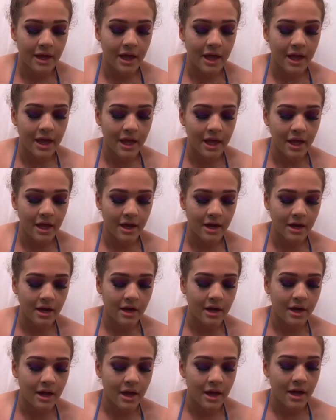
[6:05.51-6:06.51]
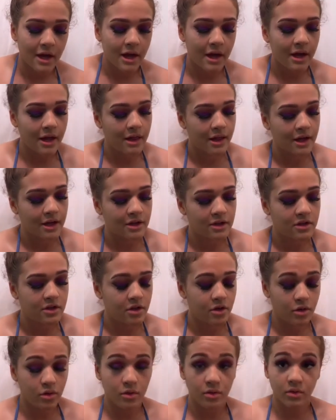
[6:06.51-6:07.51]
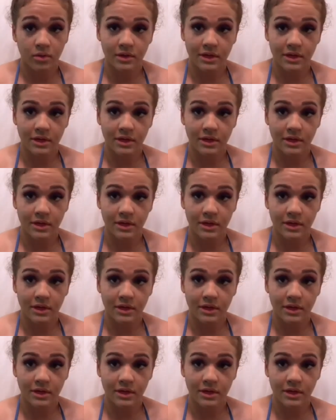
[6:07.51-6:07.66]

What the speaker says: and I like to